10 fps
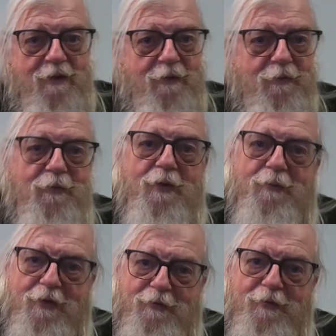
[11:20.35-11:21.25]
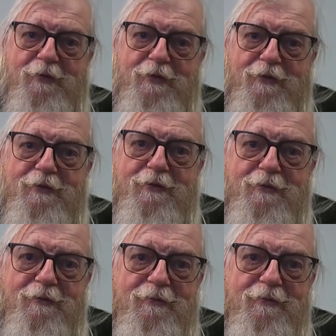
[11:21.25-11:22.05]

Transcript: It was pretty peaceful there too.